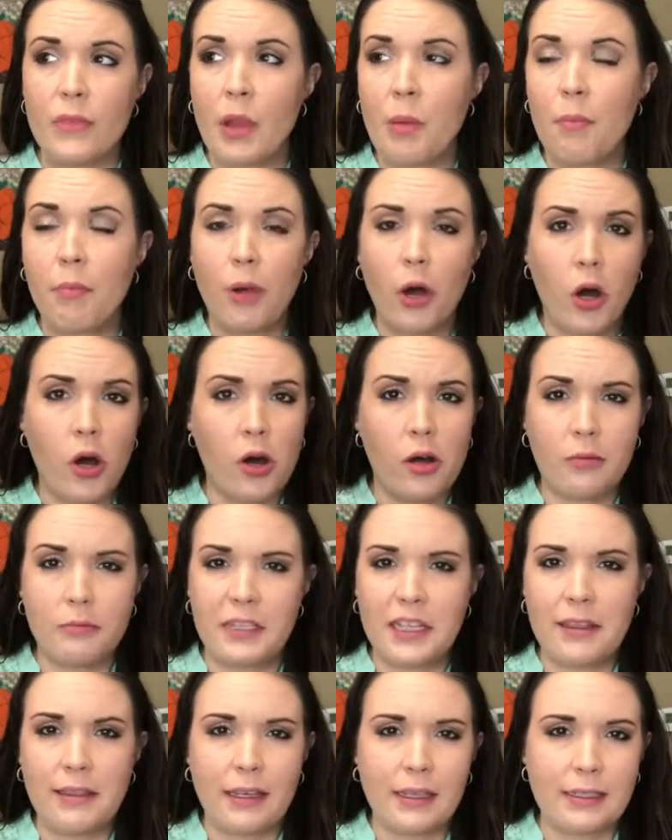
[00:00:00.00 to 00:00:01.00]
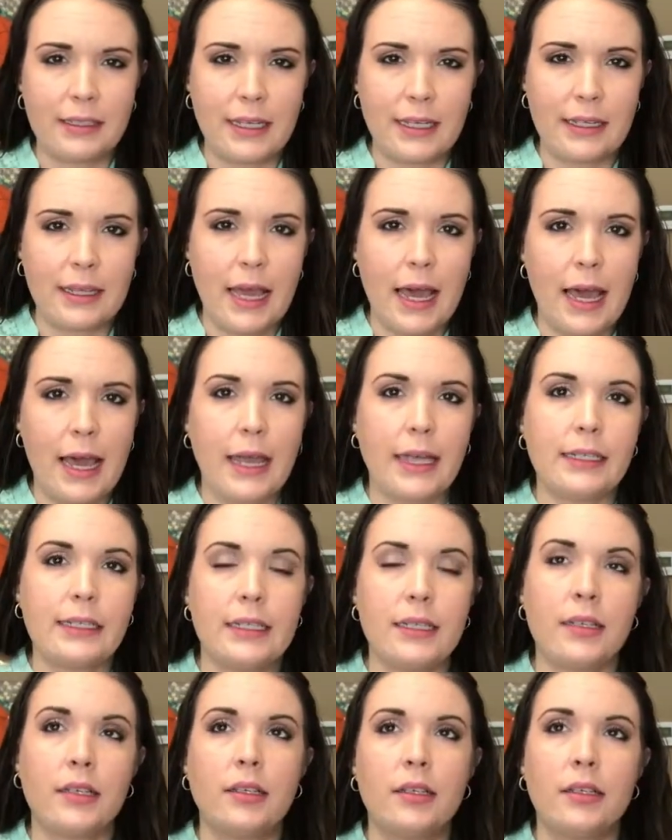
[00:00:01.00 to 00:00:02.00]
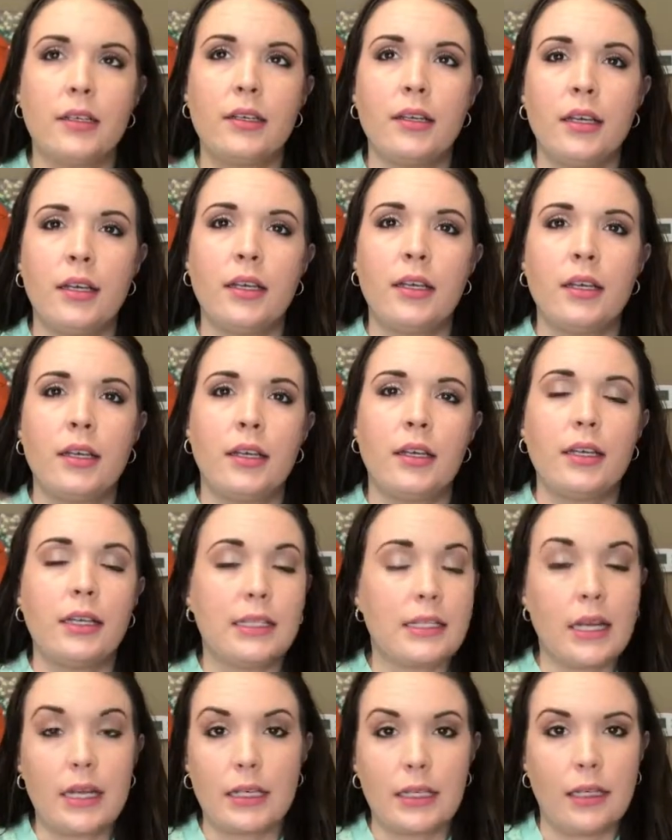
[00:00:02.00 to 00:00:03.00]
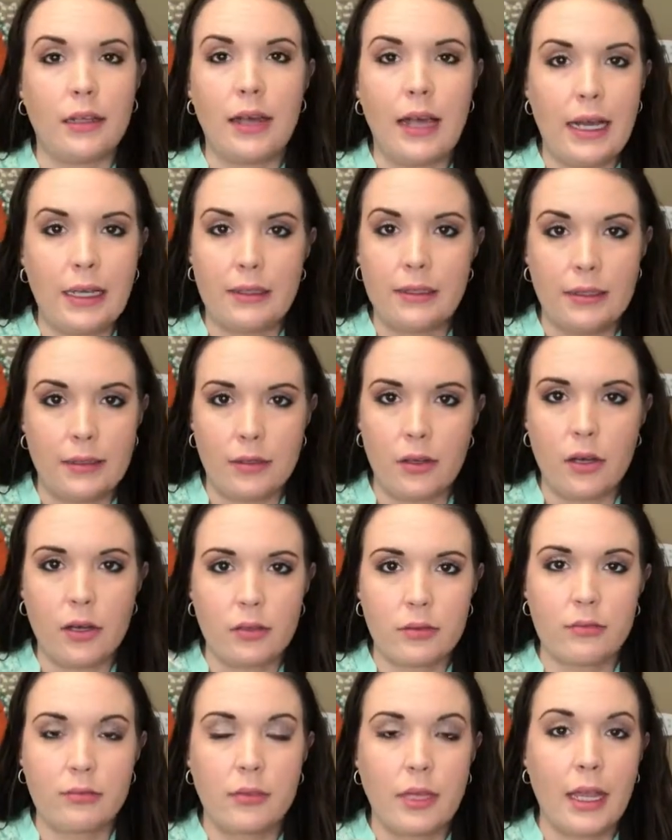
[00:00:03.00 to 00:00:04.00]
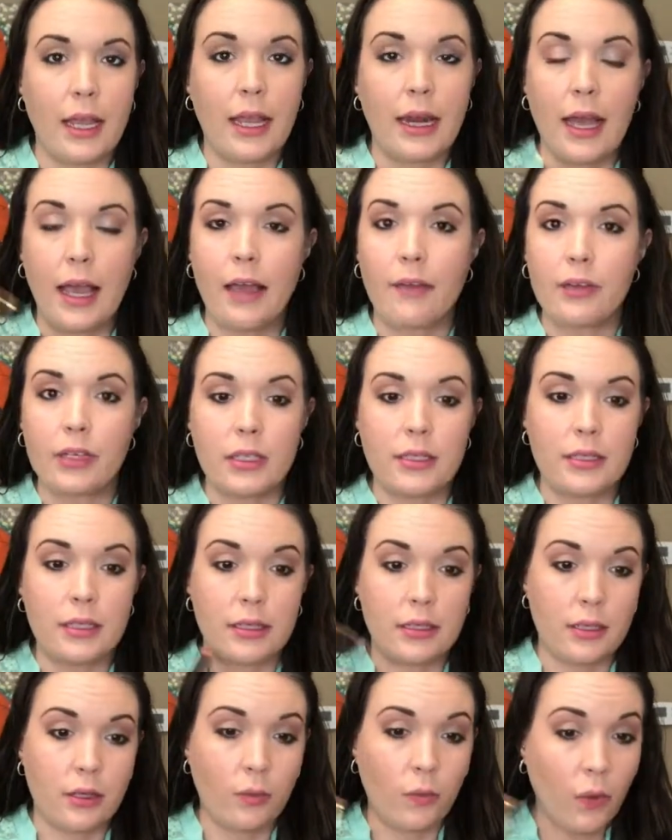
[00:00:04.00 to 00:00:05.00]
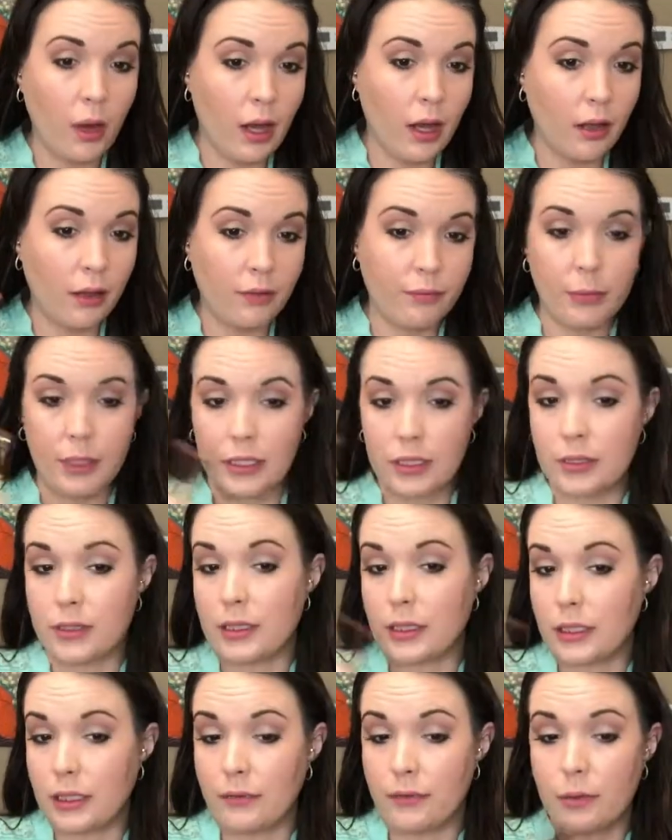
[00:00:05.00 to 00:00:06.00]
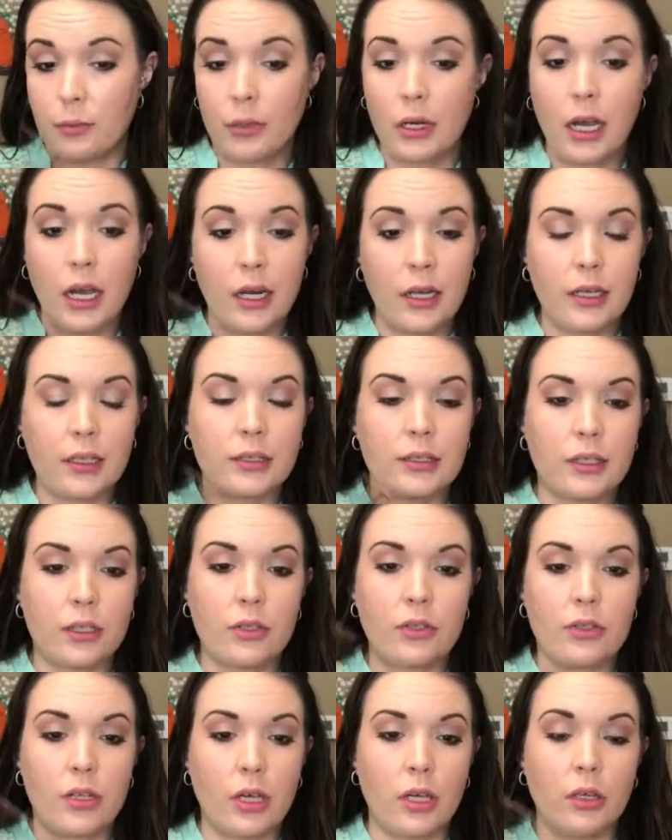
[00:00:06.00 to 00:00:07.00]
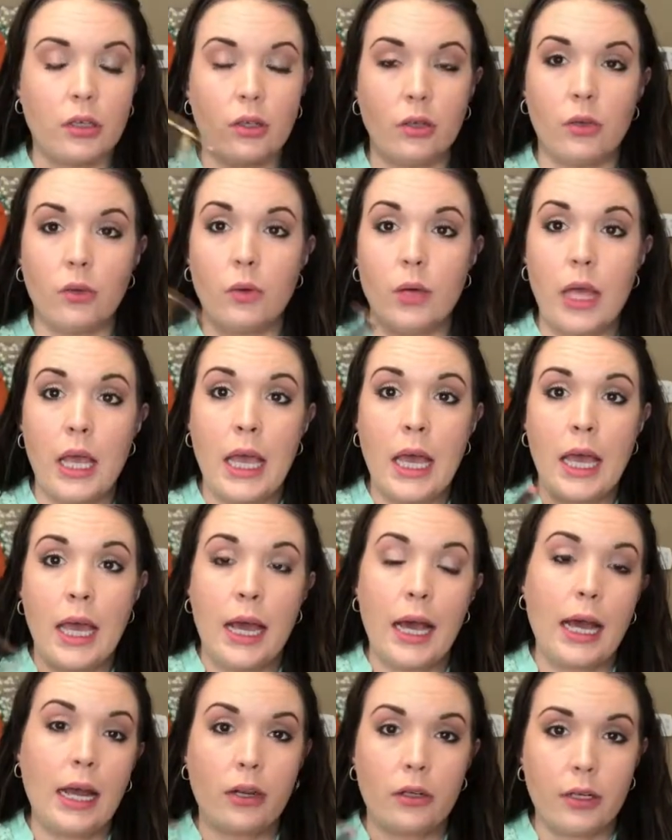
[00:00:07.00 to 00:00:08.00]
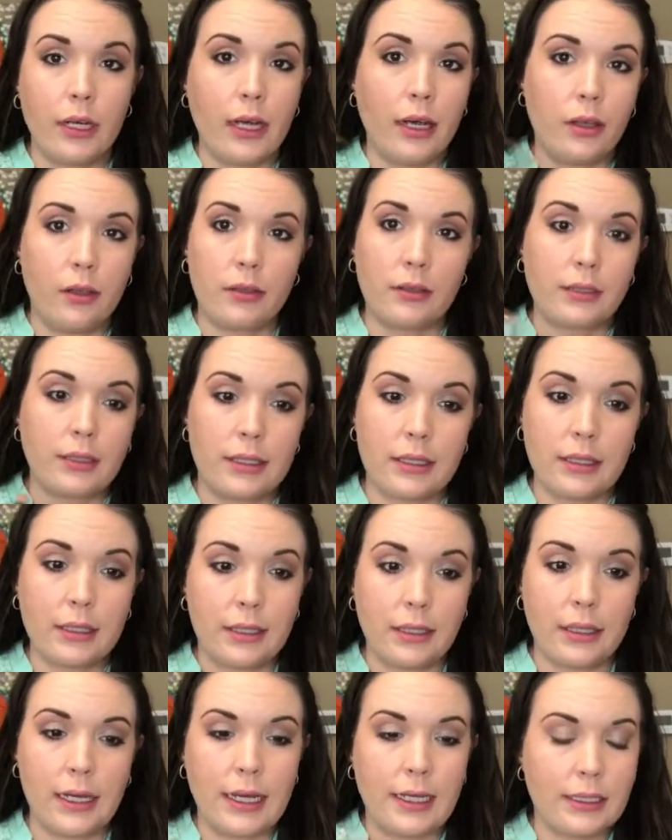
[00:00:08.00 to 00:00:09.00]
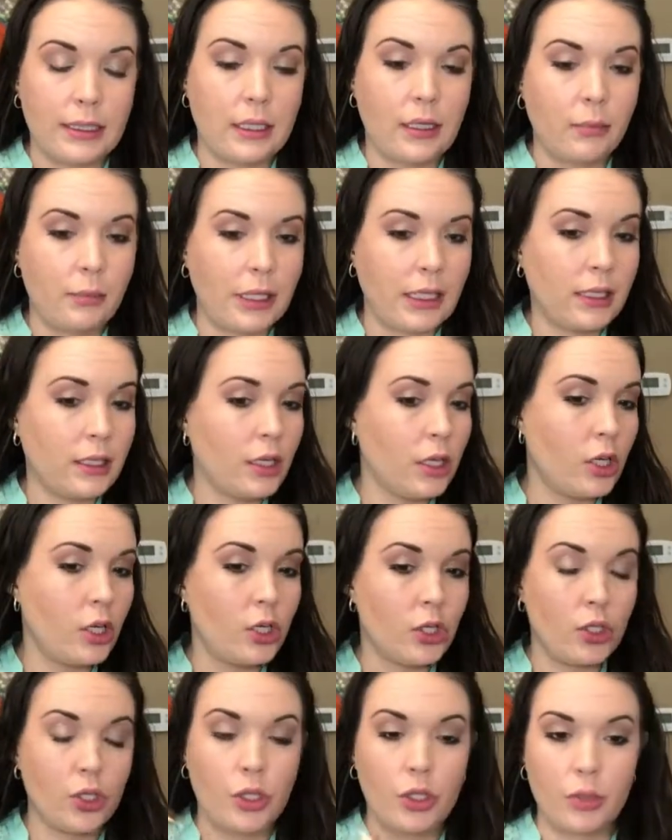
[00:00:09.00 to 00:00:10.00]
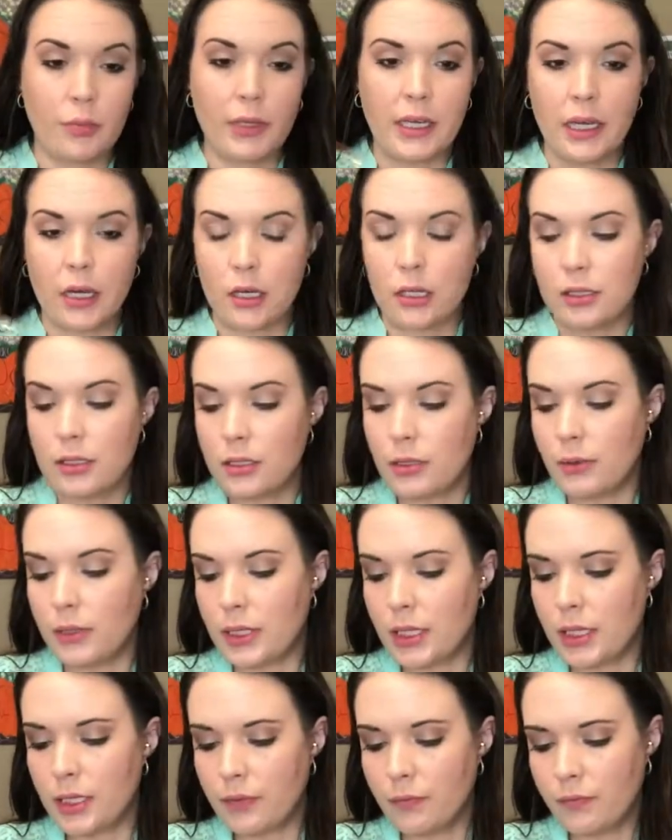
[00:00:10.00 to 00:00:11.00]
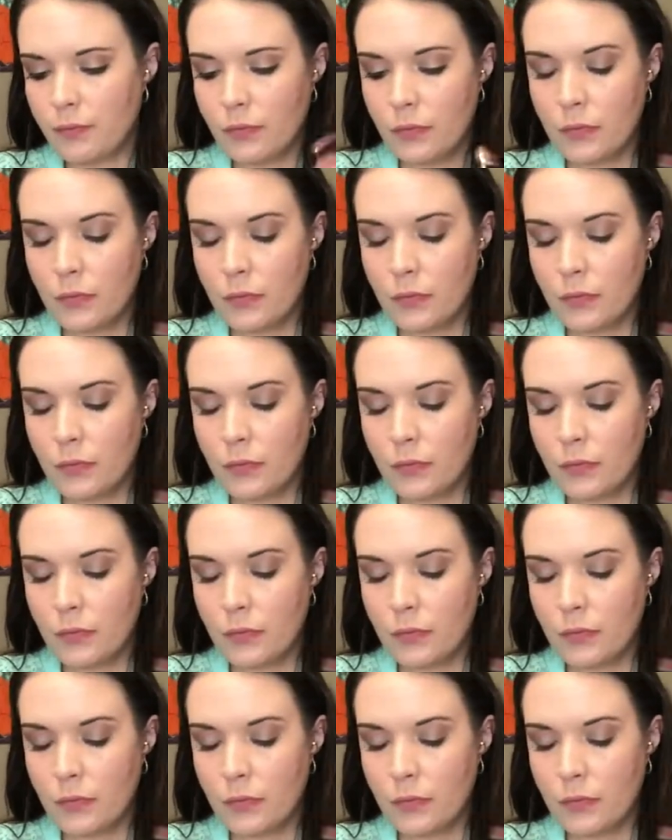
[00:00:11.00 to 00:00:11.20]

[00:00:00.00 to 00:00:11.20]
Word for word: balms and things like that, it's not gonna last as long. And I haven't used these in a while. I've been using different products, so I don't know how long this is gonna last on me, to be honest with you.